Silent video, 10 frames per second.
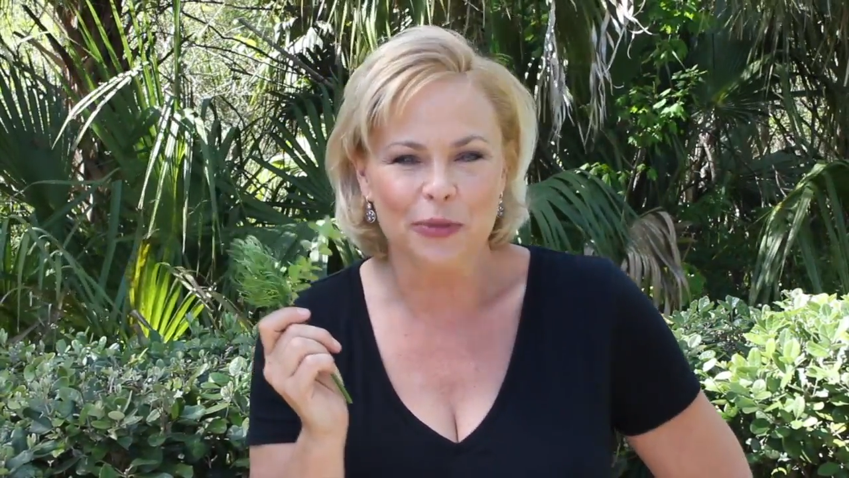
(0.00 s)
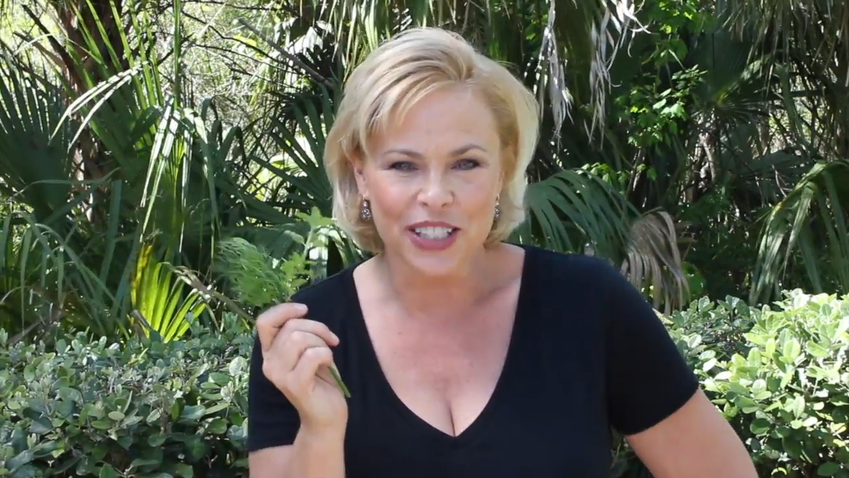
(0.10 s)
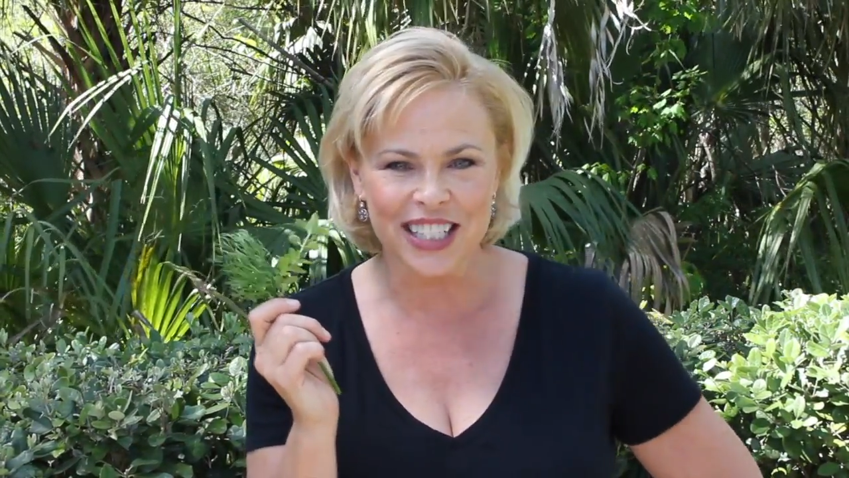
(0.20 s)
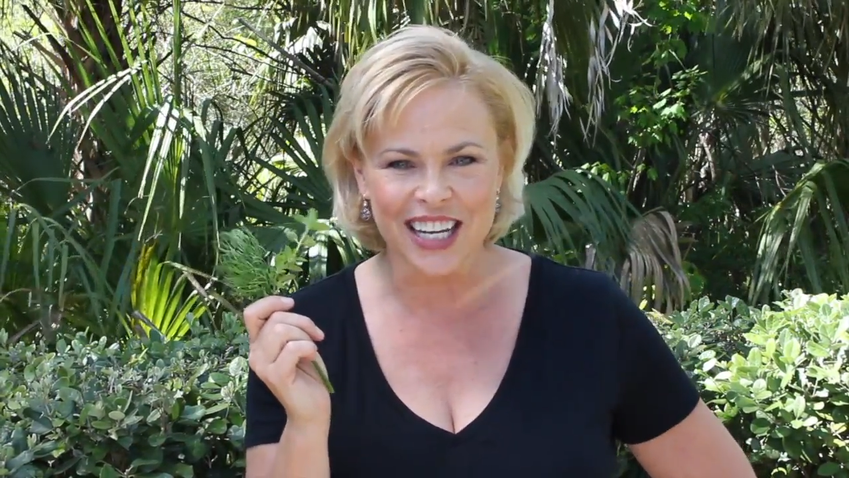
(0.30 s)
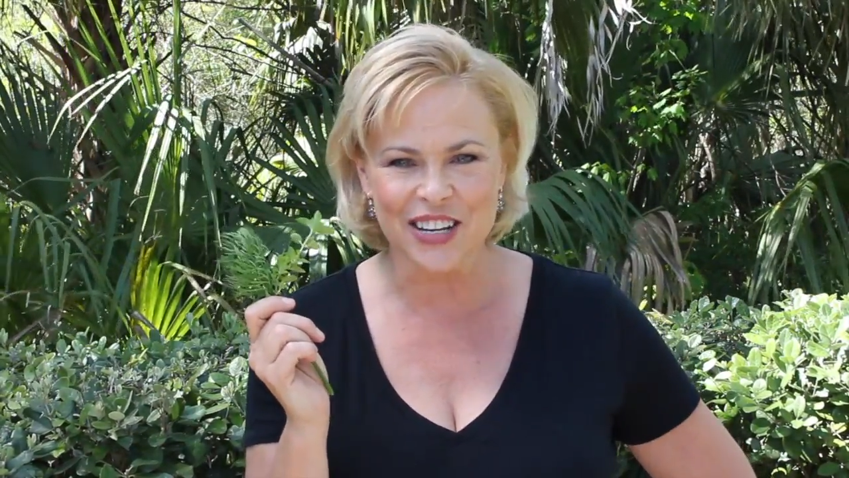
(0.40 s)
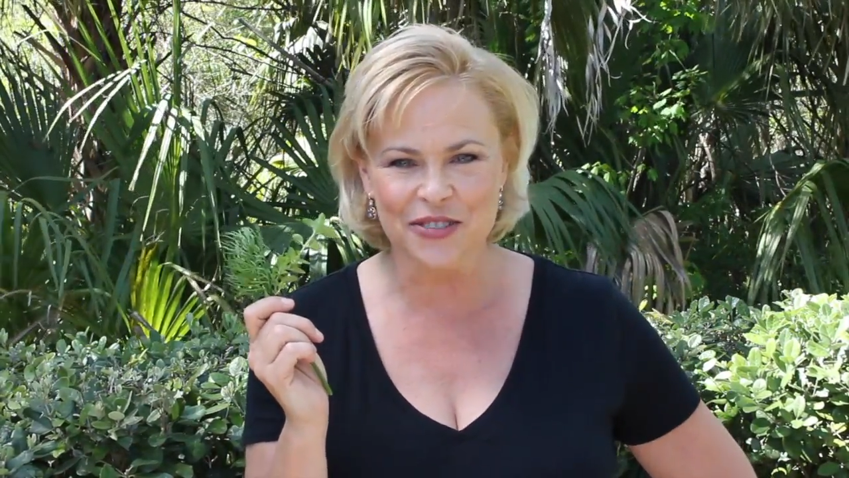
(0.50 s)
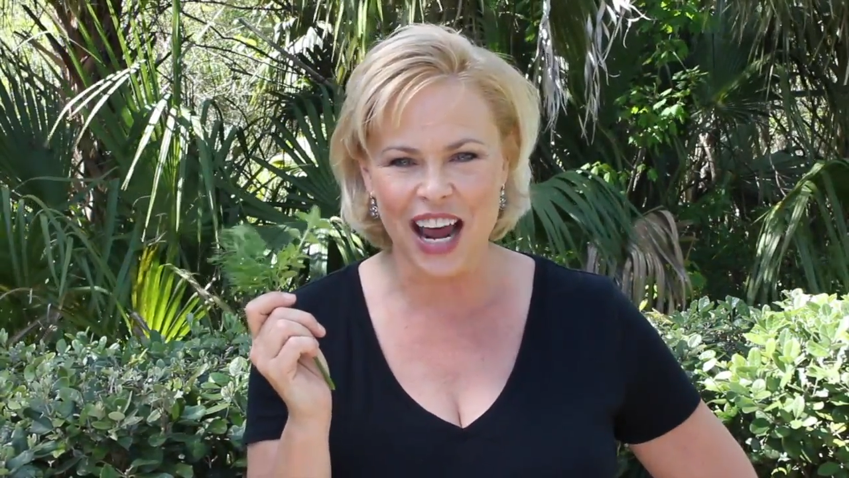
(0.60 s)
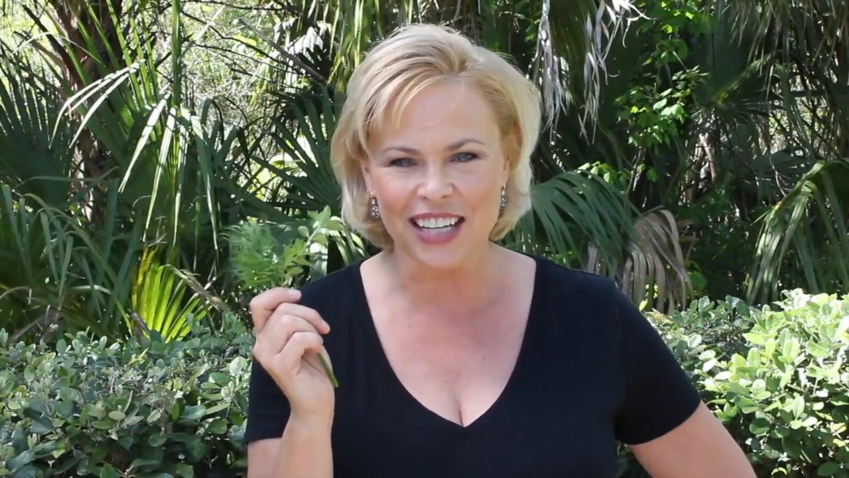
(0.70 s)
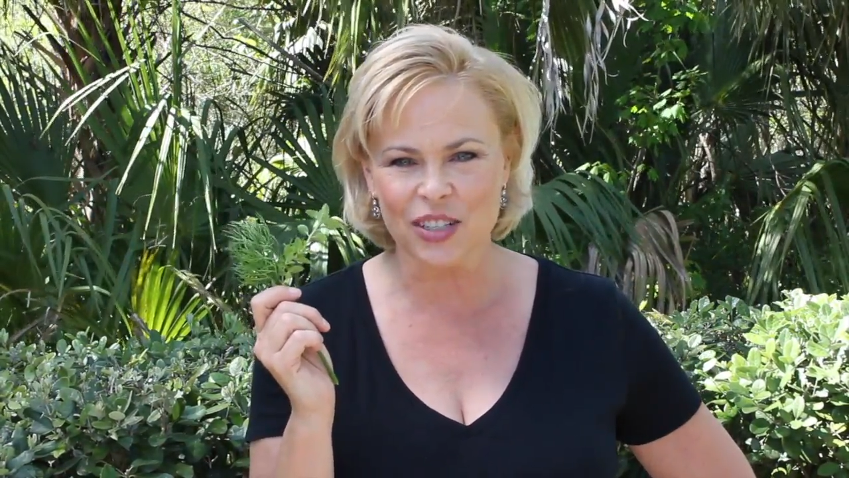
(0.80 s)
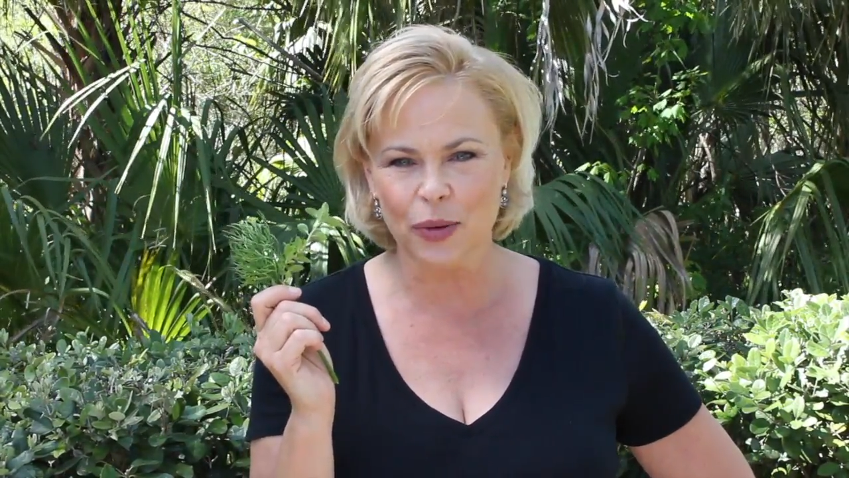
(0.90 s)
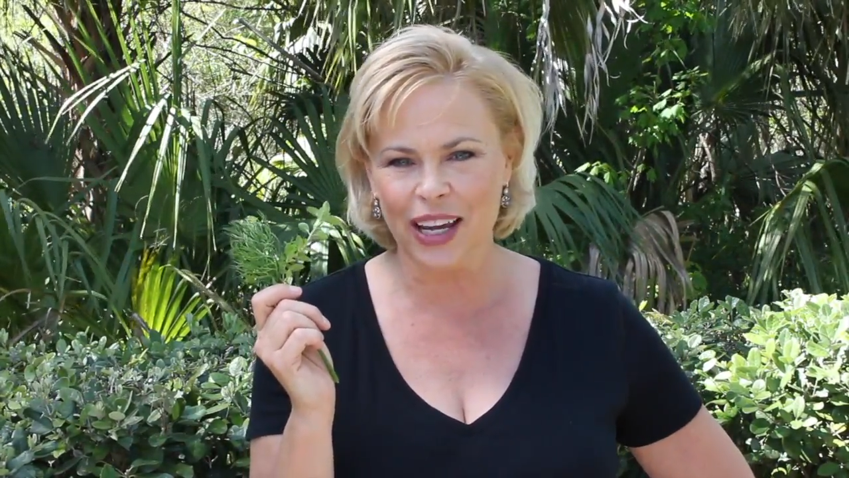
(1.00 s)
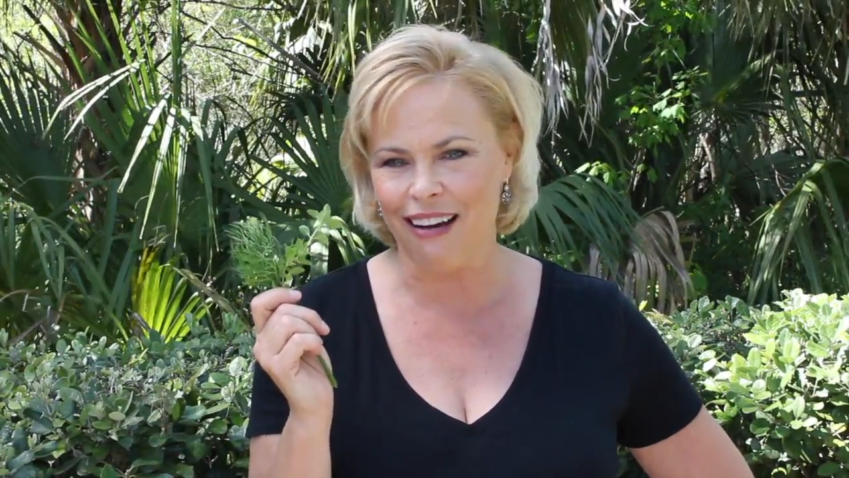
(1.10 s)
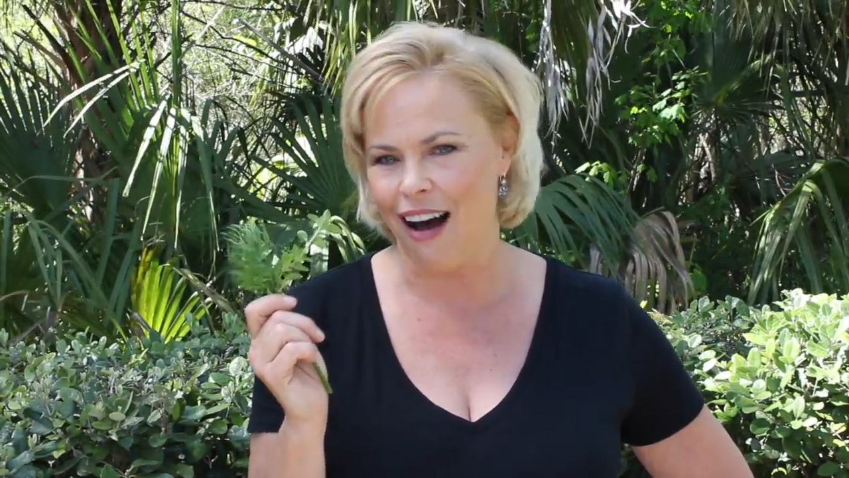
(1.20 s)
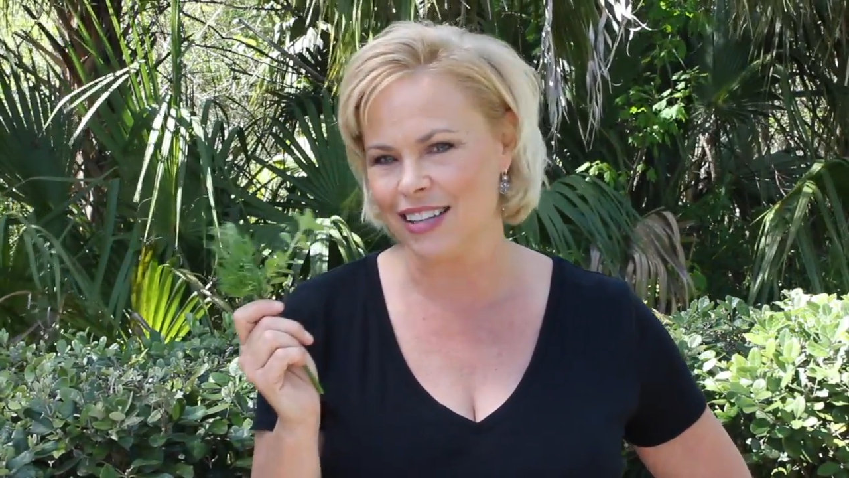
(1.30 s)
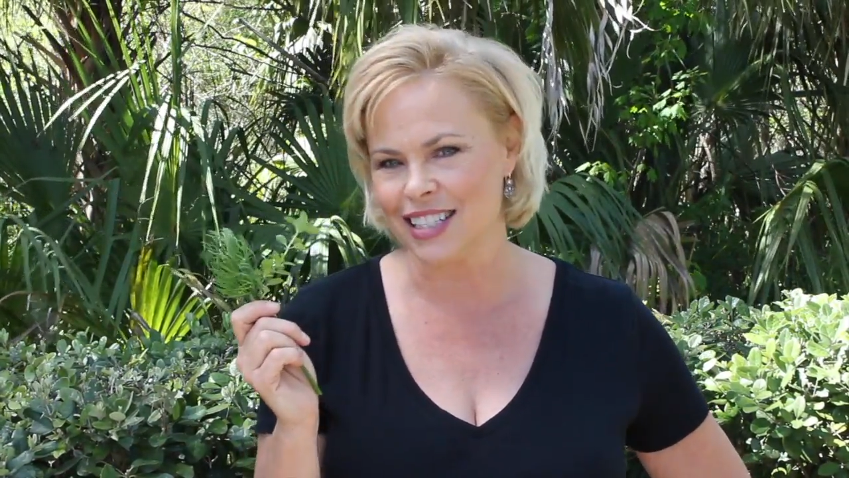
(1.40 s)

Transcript: see you next week on